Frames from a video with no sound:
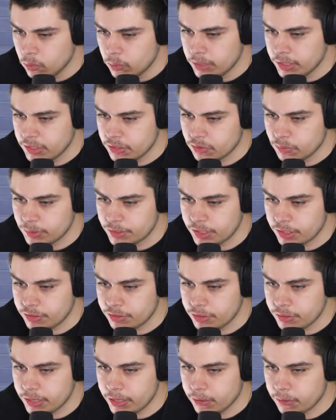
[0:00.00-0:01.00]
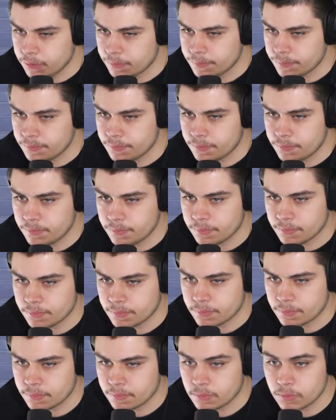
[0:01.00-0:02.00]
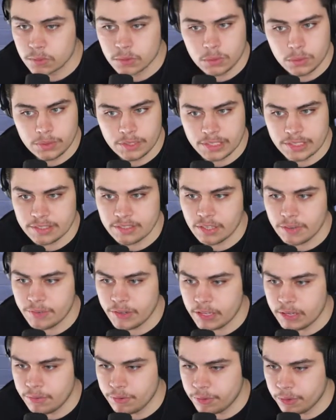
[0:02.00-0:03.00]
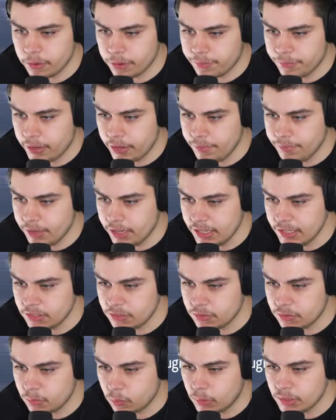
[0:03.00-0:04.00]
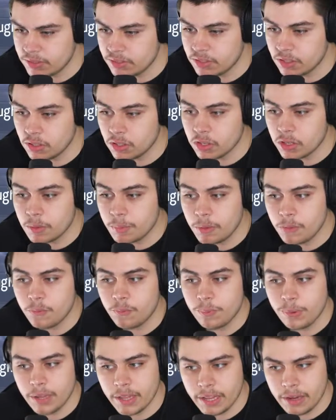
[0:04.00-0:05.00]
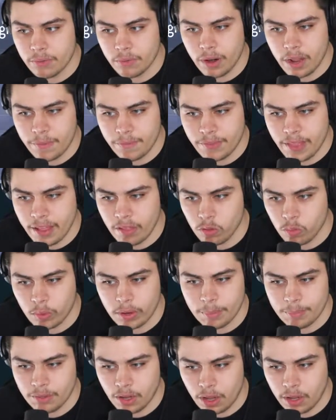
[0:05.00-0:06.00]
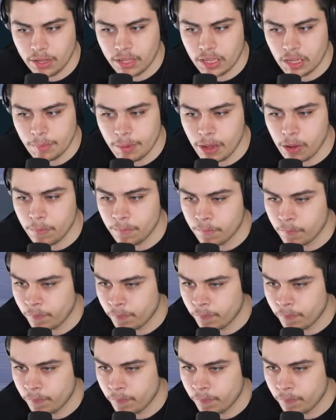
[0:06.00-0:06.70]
What are you going to switch out to now? Tinkatuff hit level 35. Nice. Wants to learn the move Play Rough. That's what I'm talking about.